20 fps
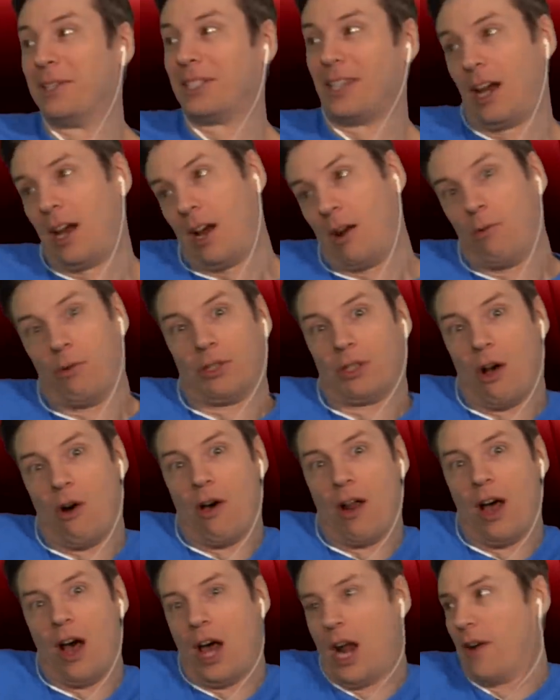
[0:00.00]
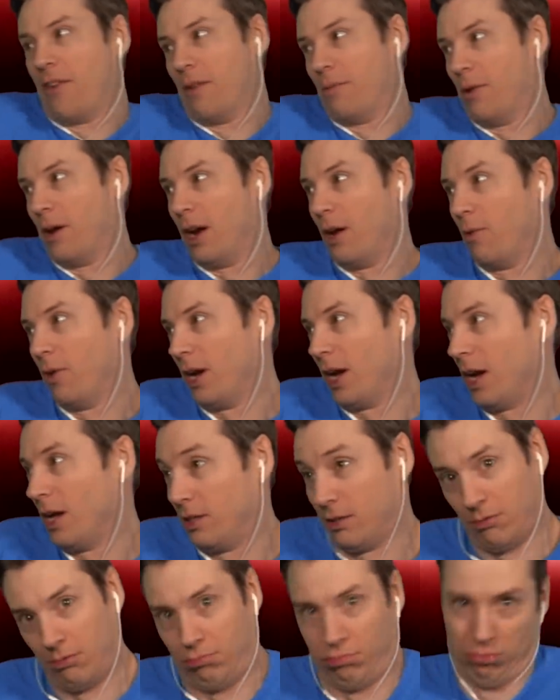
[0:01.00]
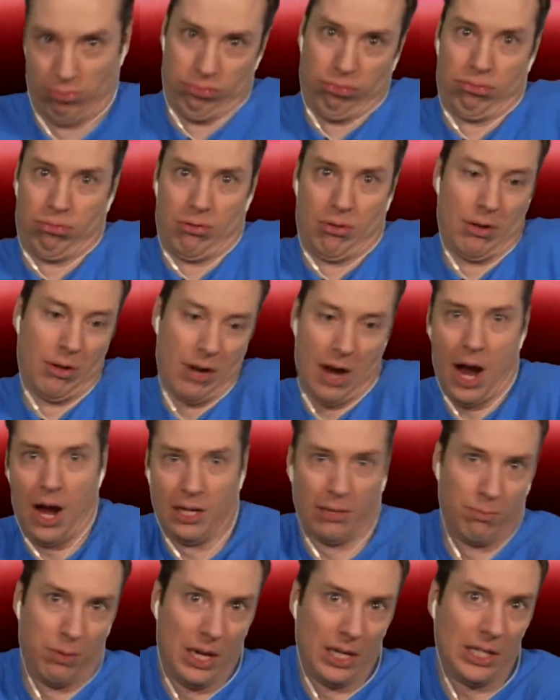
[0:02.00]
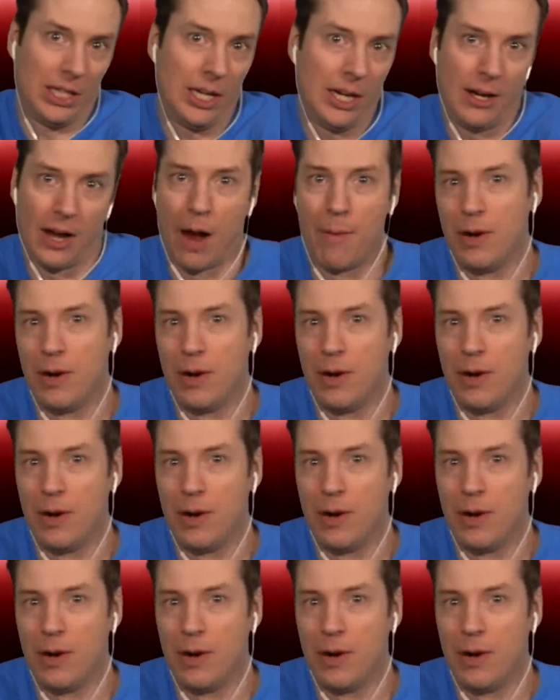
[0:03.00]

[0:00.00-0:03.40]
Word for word: say, hey, what's going on, everybody? What you guys, you, you guys busy? I